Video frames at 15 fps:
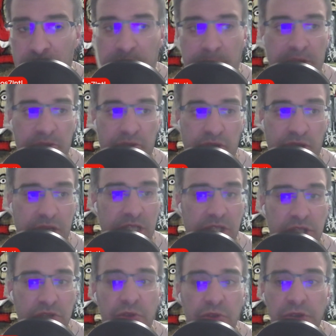Barzokas
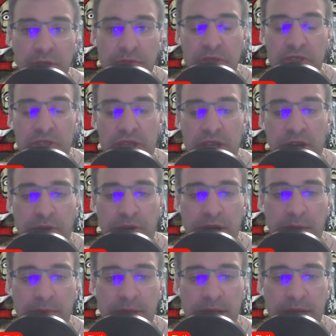is going to be sticking around
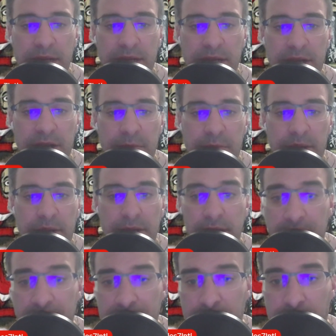beyond the year, but
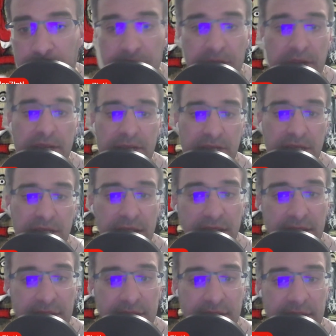pretty nice
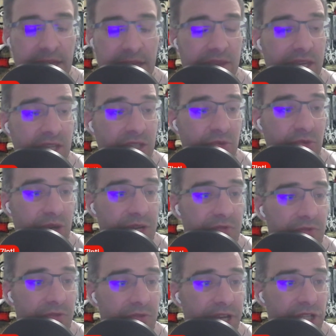signing to get things ready
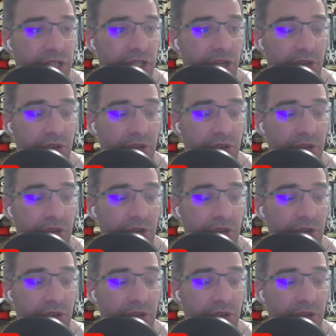for next year.